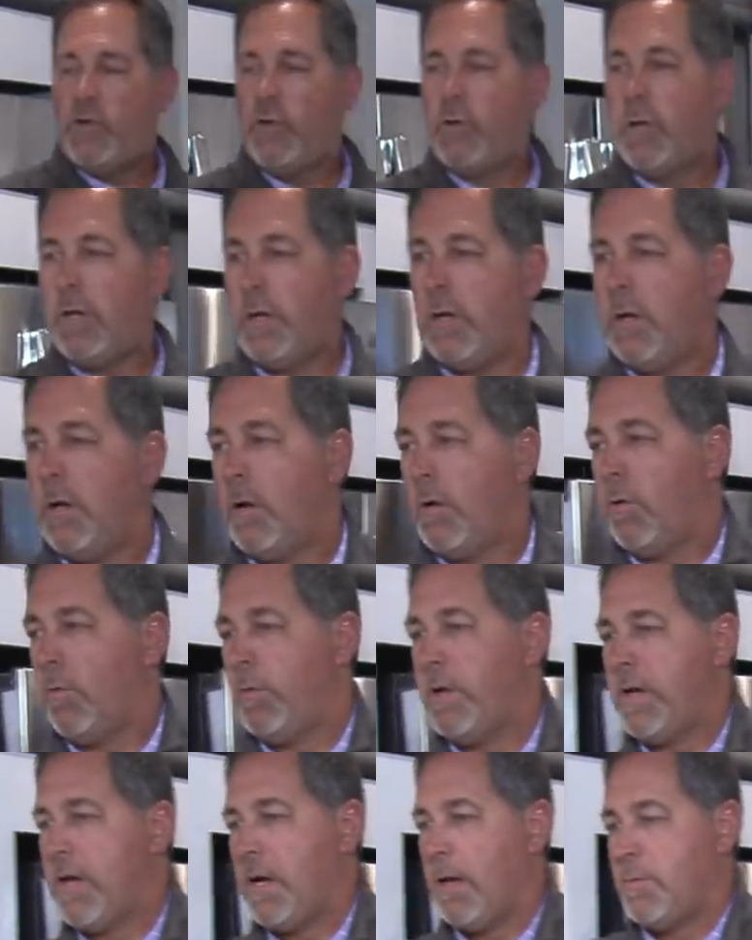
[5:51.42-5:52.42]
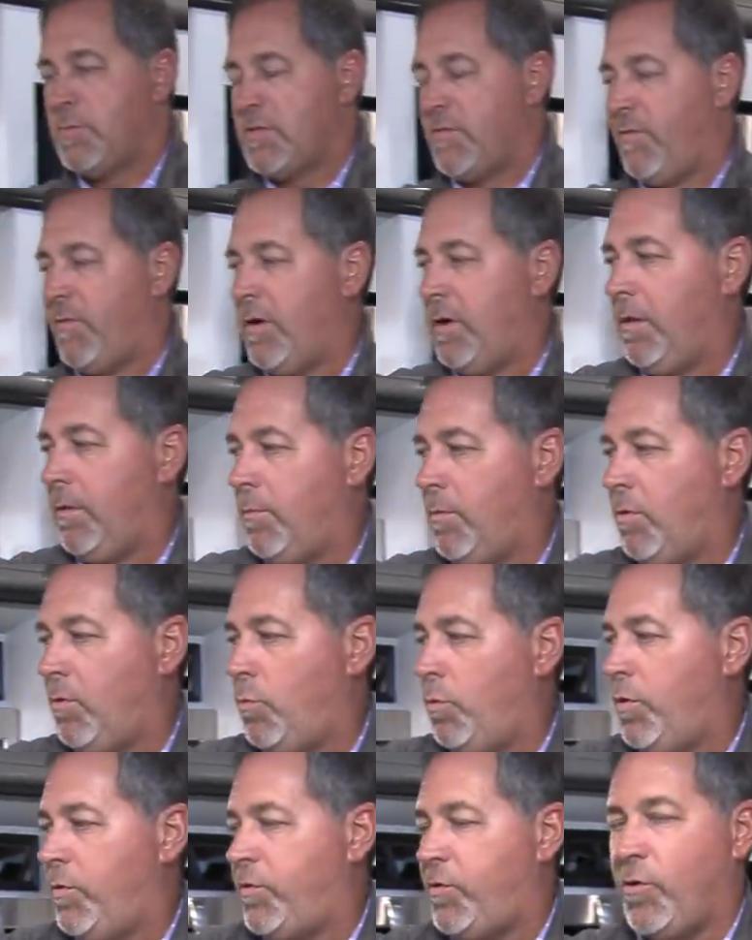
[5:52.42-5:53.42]
you, it only comes available
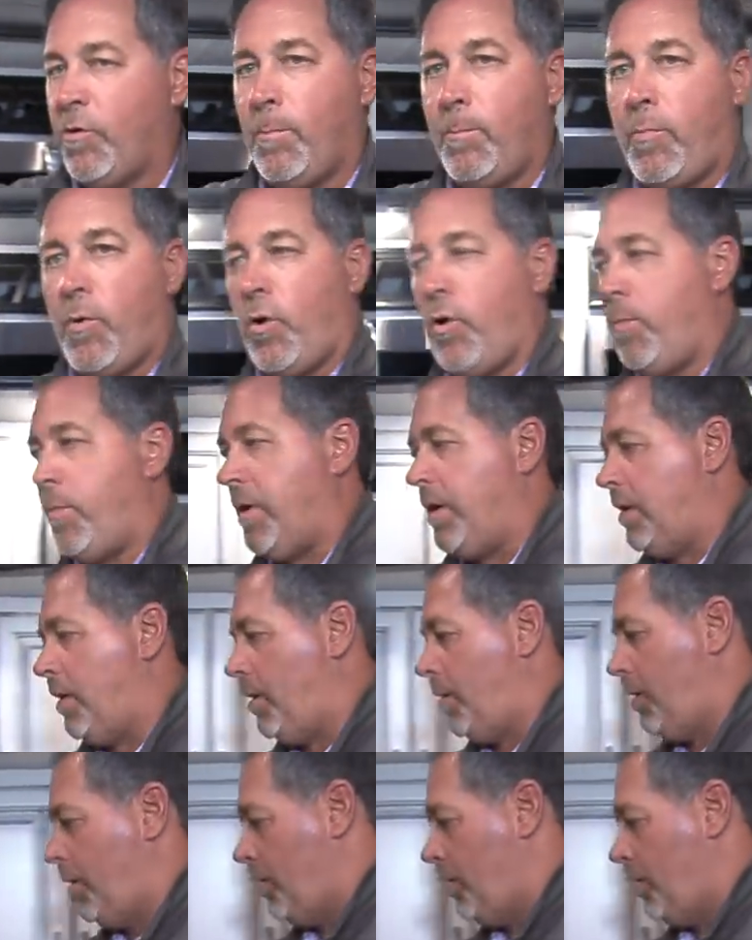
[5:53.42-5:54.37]
with your bourbon